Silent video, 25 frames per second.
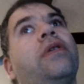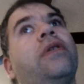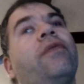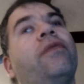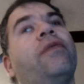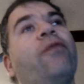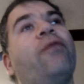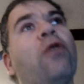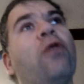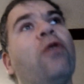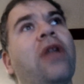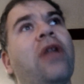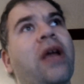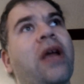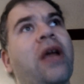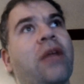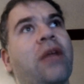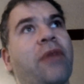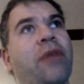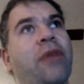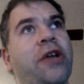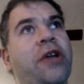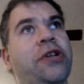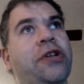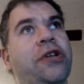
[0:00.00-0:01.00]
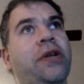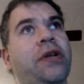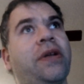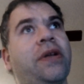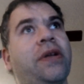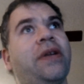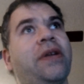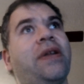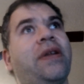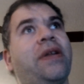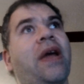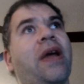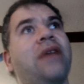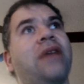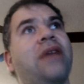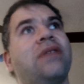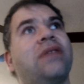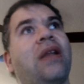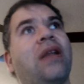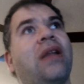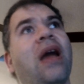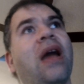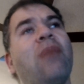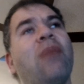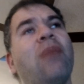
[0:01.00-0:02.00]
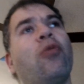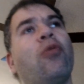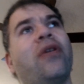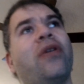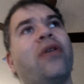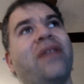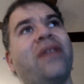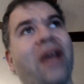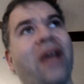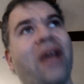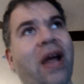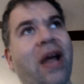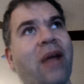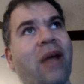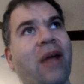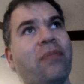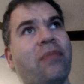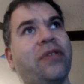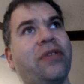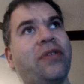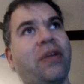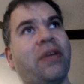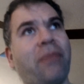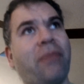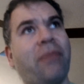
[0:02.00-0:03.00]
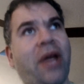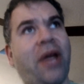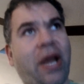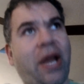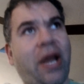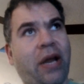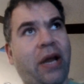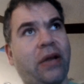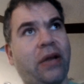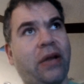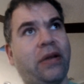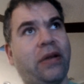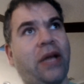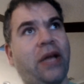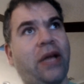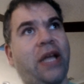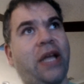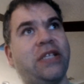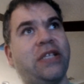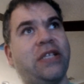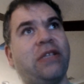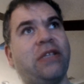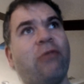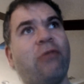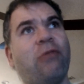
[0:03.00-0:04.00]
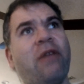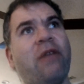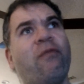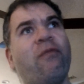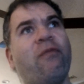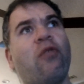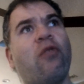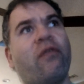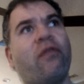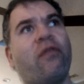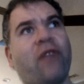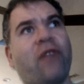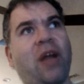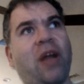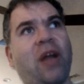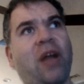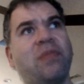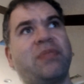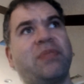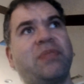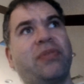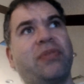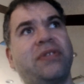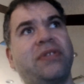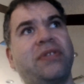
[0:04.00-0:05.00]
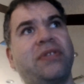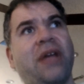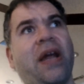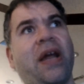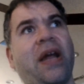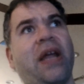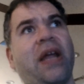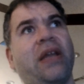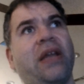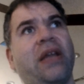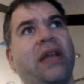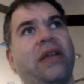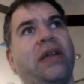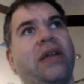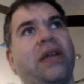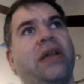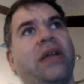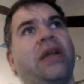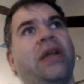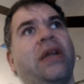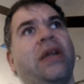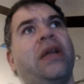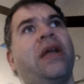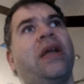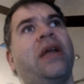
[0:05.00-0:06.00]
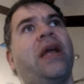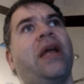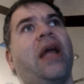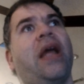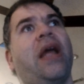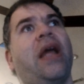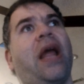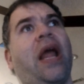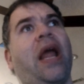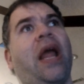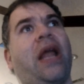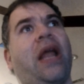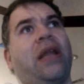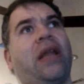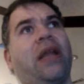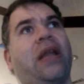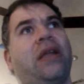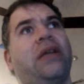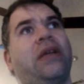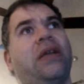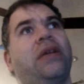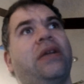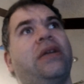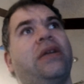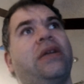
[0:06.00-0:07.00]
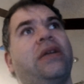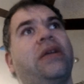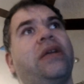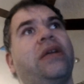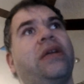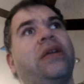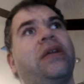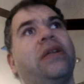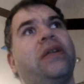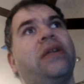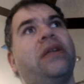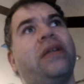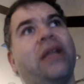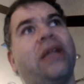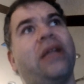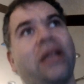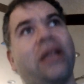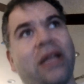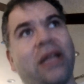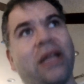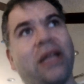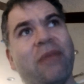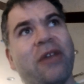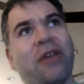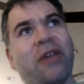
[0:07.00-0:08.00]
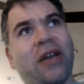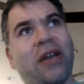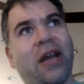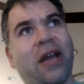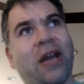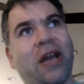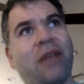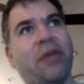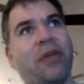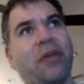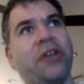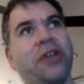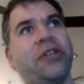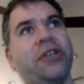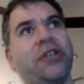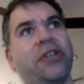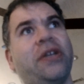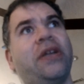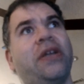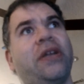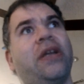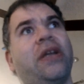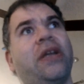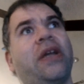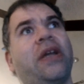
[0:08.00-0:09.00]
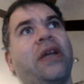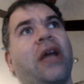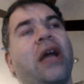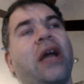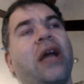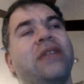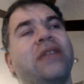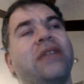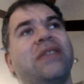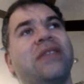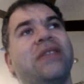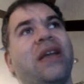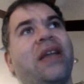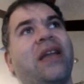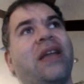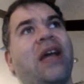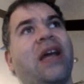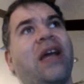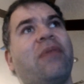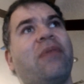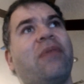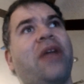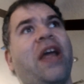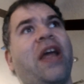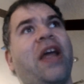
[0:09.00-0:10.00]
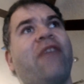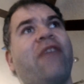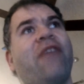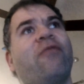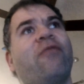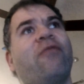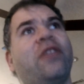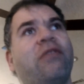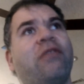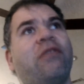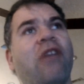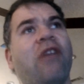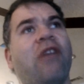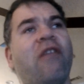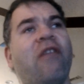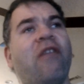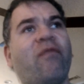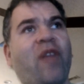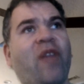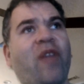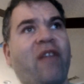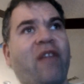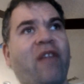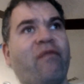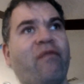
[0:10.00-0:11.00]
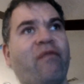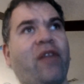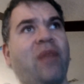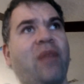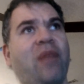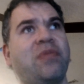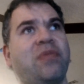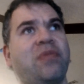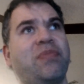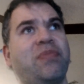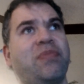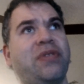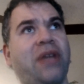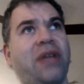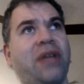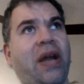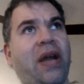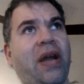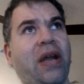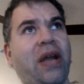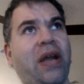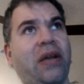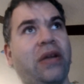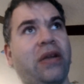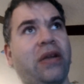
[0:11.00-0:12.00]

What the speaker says: Full animation takes a lot more time to make. It's 24 frames per second, and limited animation cuts that time in half with 12 frames per second.